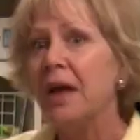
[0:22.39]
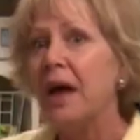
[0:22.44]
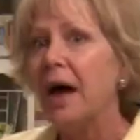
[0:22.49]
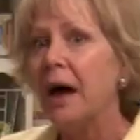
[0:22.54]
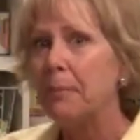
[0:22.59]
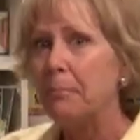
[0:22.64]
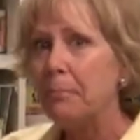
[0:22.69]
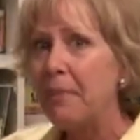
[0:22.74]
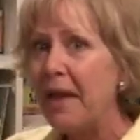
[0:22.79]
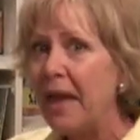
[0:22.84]

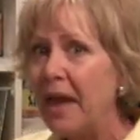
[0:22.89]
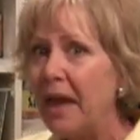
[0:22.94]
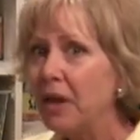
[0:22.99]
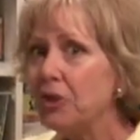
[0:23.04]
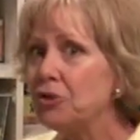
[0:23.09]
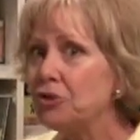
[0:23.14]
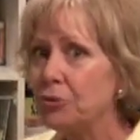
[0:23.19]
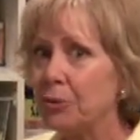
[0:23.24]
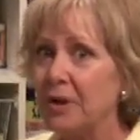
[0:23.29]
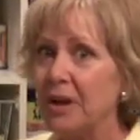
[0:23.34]
A
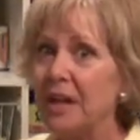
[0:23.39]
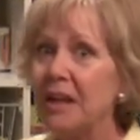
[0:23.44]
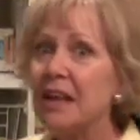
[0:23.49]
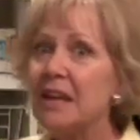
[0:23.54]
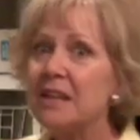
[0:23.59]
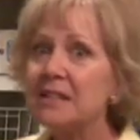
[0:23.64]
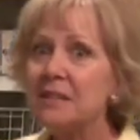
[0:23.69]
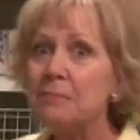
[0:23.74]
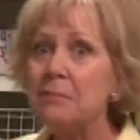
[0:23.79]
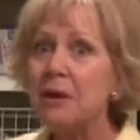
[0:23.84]
pantry
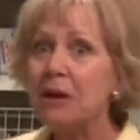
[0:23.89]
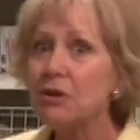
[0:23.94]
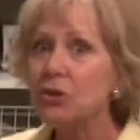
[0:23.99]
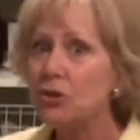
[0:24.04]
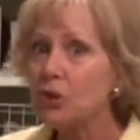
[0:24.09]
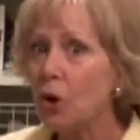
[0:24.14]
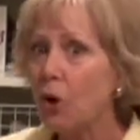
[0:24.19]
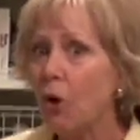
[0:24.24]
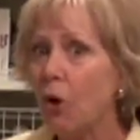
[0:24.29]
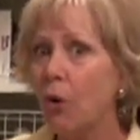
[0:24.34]
is meant
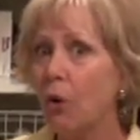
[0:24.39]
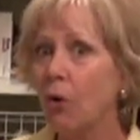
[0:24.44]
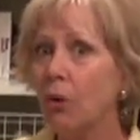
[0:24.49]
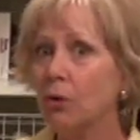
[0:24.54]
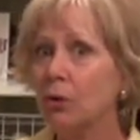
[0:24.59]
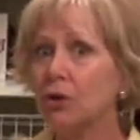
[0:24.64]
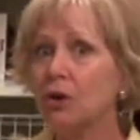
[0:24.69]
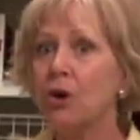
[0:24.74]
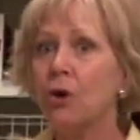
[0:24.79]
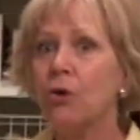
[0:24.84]
to
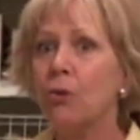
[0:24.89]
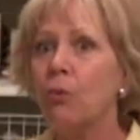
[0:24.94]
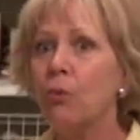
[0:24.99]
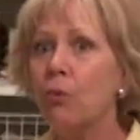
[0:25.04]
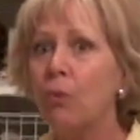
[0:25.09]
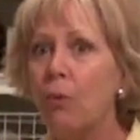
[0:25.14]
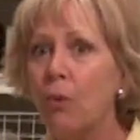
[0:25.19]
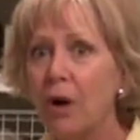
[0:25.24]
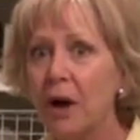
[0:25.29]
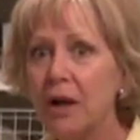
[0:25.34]
hold
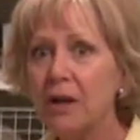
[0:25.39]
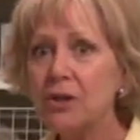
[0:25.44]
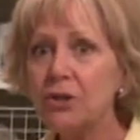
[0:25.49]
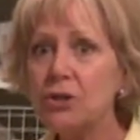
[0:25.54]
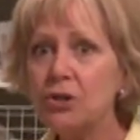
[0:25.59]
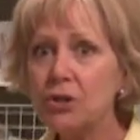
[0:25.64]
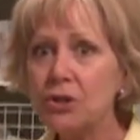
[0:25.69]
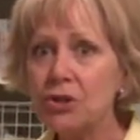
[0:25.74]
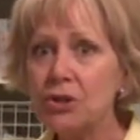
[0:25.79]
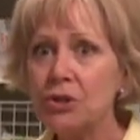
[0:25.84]
1
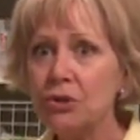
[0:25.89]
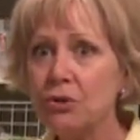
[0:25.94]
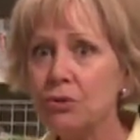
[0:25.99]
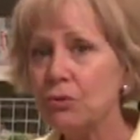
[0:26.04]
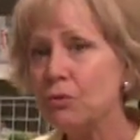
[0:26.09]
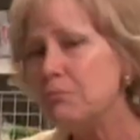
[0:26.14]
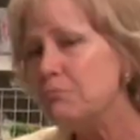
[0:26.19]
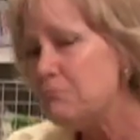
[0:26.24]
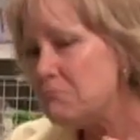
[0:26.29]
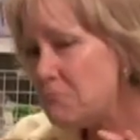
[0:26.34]
to 2,
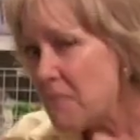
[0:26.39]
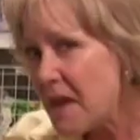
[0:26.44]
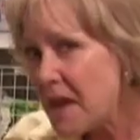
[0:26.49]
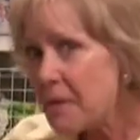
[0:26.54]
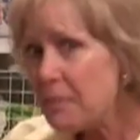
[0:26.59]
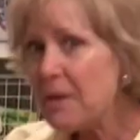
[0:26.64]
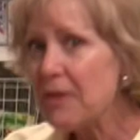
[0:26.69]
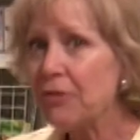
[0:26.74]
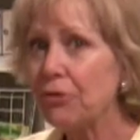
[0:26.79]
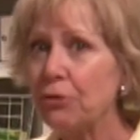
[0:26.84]

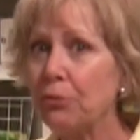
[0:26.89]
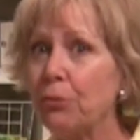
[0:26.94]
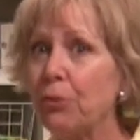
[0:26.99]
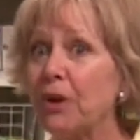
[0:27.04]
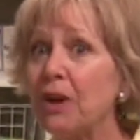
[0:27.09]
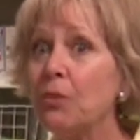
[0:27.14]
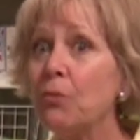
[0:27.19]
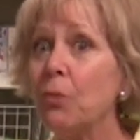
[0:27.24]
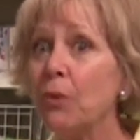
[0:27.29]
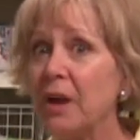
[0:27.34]
maybe
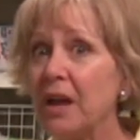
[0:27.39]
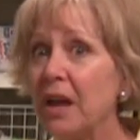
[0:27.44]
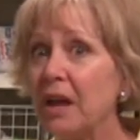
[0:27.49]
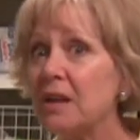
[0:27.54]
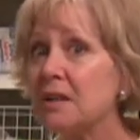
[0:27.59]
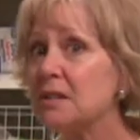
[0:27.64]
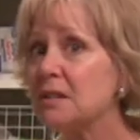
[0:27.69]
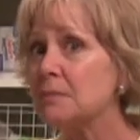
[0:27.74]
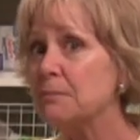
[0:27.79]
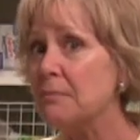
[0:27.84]
3
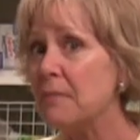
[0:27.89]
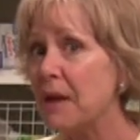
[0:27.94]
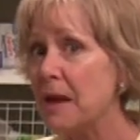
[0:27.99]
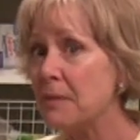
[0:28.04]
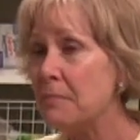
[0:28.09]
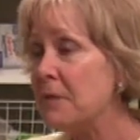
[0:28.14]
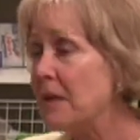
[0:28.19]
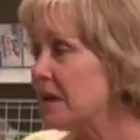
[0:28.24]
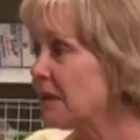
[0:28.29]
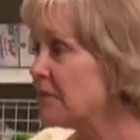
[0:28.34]
weeks,
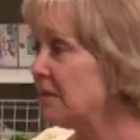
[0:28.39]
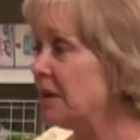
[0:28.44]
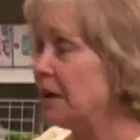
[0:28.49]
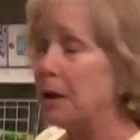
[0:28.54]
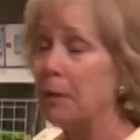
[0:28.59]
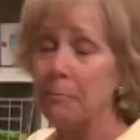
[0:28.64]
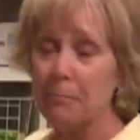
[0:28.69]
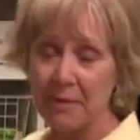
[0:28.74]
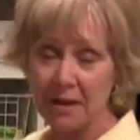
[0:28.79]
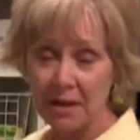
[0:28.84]
maybe in
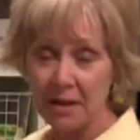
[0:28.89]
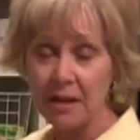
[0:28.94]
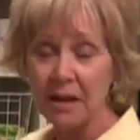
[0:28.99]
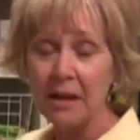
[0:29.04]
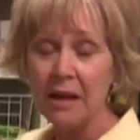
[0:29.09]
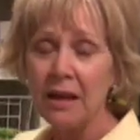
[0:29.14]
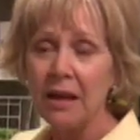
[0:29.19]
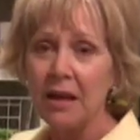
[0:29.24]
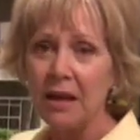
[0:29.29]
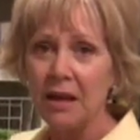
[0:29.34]

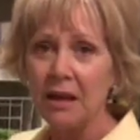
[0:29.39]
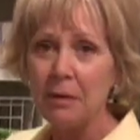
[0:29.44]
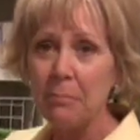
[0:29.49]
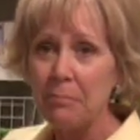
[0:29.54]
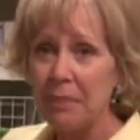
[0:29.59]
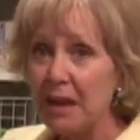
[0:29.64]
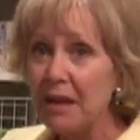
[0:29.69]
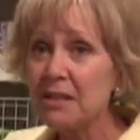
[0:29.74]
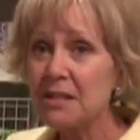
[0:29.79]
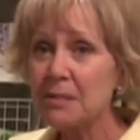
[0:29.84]
a
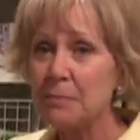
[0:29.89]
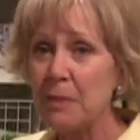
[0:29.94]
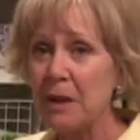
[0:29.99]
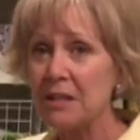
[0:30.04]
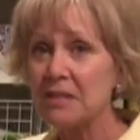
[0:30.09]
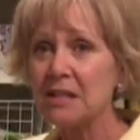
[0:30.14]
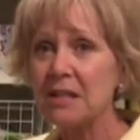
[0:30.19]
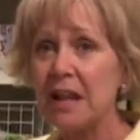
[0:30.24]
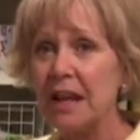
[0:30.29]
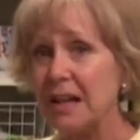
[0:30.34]
big
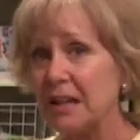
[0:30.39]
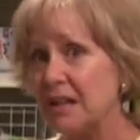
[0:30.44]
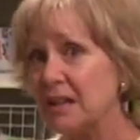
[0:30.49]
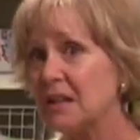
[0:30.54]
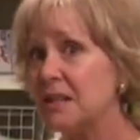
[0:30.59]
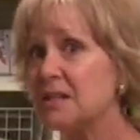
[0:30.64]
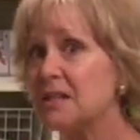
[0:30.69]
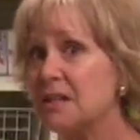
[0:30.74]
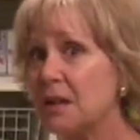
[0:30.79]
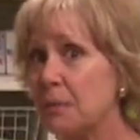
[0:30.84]
space like
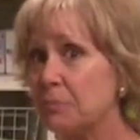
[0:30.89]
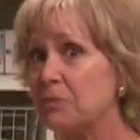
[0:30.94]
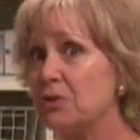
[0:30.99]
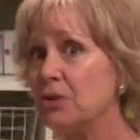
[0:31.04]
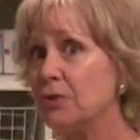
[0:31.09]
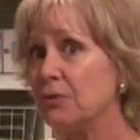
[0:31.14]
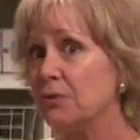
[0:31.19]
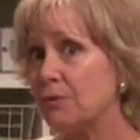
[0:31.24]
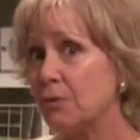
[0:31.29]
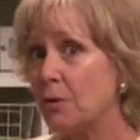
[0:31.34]
this, up
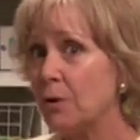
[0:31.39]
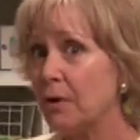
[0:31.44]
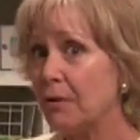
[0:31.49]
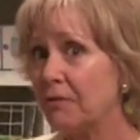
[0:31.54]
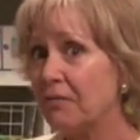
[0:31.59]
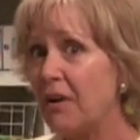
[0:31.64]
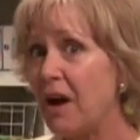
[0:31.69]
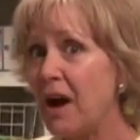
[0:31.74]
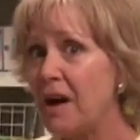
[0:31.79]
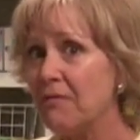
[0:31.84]
to 4 or
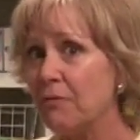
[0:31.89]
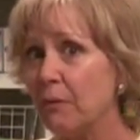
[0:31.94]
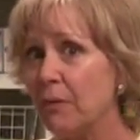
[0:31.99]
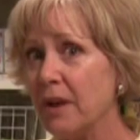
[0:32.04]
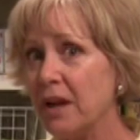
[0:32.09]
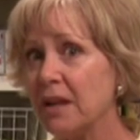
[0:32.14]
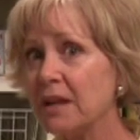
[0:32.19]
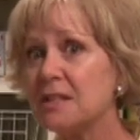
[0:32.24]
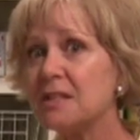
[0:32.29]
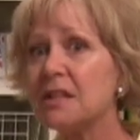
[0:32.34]
5
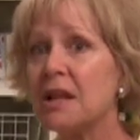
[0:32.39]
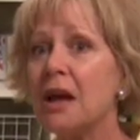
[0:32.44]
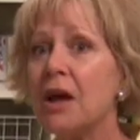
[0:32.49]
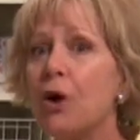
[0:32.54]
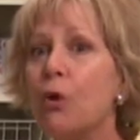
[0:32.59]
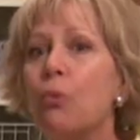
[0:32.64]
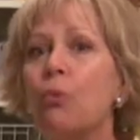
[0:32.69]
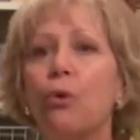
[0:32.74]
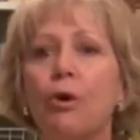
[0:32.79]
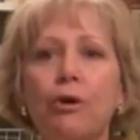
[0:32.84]
weeks
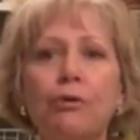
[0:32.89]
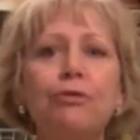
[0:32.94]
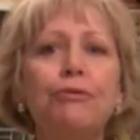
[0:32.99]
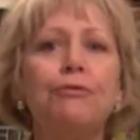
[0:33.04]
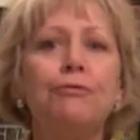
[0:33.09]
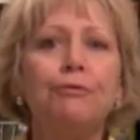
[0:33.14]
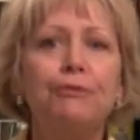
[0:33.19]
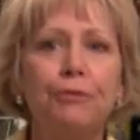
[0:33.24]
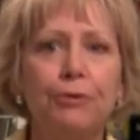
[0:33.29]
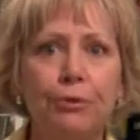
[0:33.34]
worth of
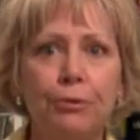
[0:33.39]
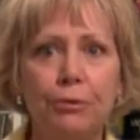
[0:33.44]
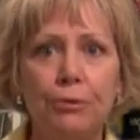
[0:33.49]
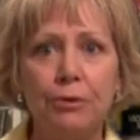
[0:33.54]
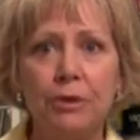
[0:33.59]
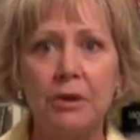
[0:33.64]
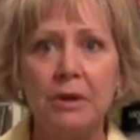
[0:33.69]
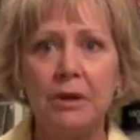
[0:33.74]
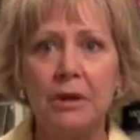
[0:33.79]
food.